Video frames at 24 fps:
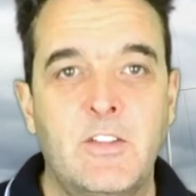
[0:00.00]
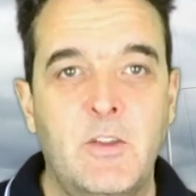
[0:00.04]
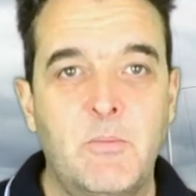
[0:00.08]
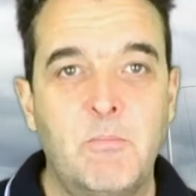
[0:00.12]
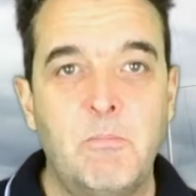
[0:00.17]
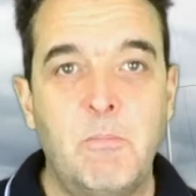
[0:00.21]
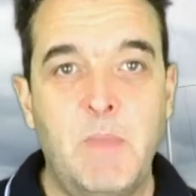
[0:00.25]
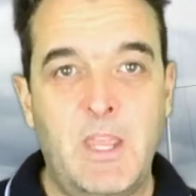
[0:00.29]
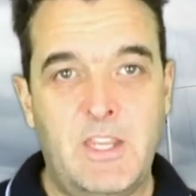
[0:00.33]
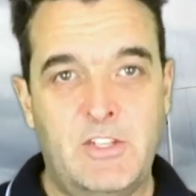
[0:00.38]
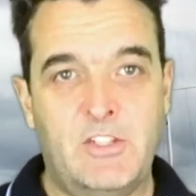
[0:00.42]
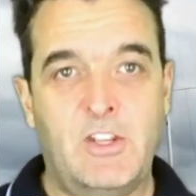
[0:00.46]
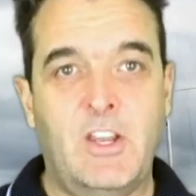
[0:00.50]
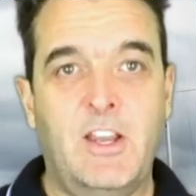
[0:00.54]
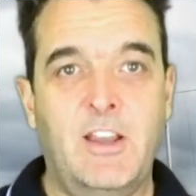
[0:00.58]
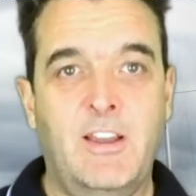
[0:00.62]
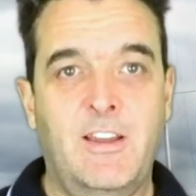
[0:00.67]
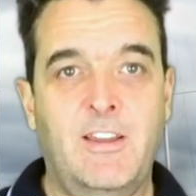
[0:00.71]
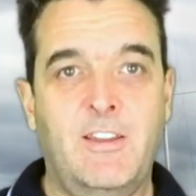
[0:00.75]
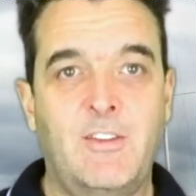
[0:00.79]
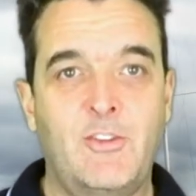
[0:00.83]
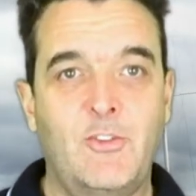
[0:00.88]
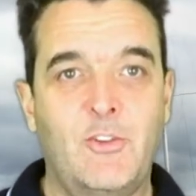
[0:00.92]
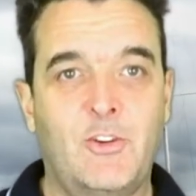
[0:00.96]
measure
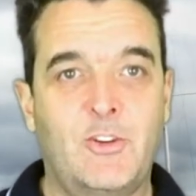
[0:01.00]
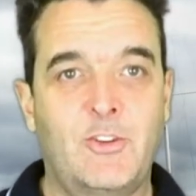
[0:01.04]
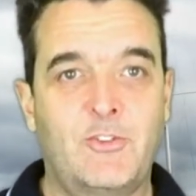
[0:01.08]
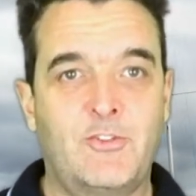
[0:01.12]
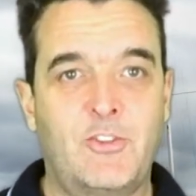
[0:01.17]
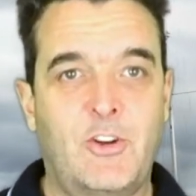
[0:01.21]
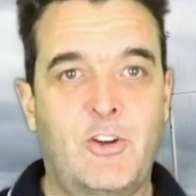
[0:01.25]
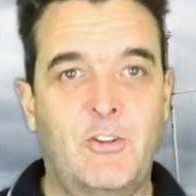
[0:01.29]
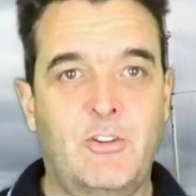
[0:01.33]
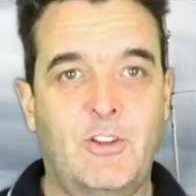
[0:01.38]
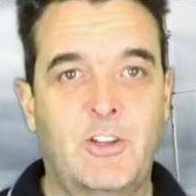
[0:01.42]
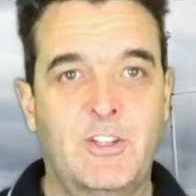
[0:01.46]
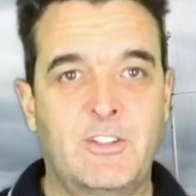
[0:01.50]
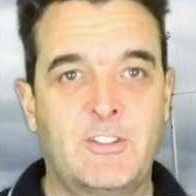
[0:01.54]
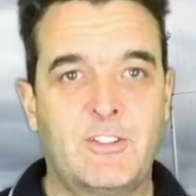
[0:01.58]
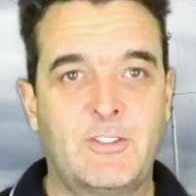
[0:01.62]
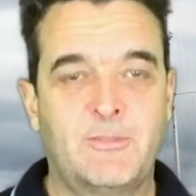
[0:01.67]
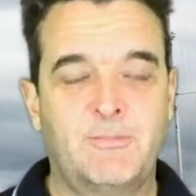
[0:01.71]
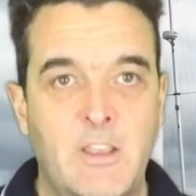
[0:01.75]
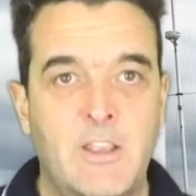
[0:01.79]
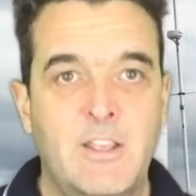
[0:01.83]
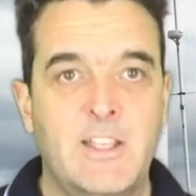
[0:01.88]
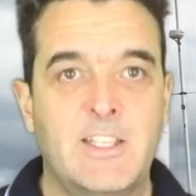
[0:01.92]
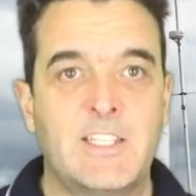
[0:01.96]
your control lines.
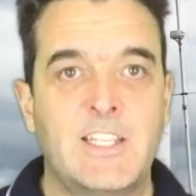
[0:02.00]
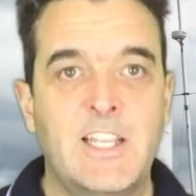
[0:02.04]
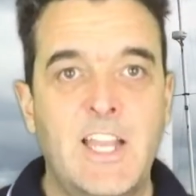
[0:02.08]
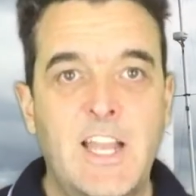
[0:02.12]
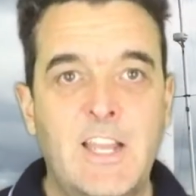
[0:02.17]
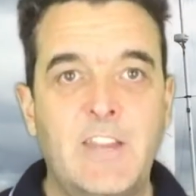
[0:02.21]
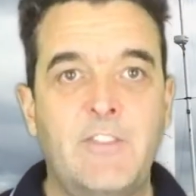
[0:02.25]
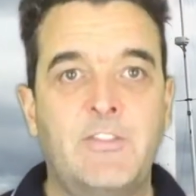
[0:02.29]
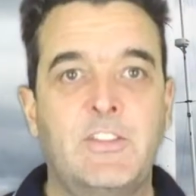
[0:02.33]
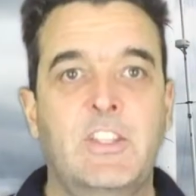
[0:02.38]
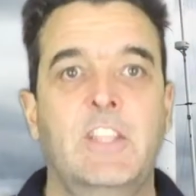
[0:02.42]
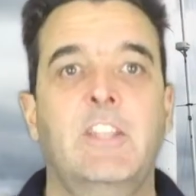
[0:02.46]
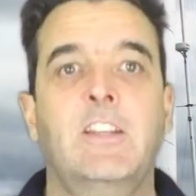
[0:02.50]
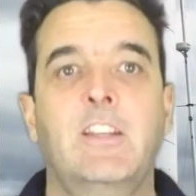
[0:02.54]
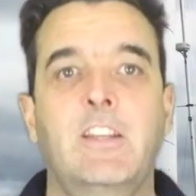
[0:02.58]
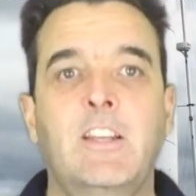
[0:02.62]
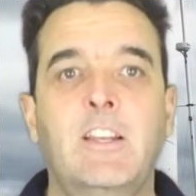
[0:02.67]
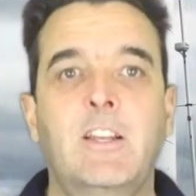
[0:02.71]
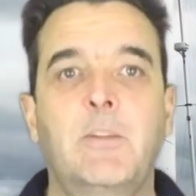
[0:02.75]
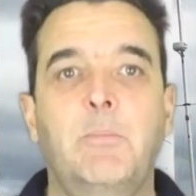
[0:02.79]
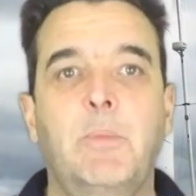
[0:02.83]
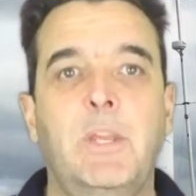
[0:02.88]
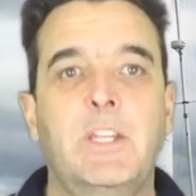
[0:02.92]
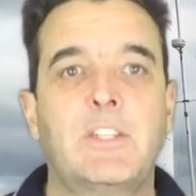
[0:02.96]
So now you've seen it in
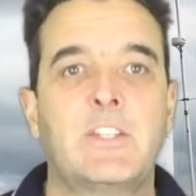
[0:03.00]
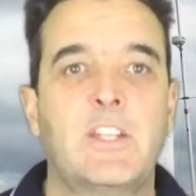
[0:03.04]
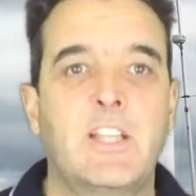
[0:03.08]
a picture,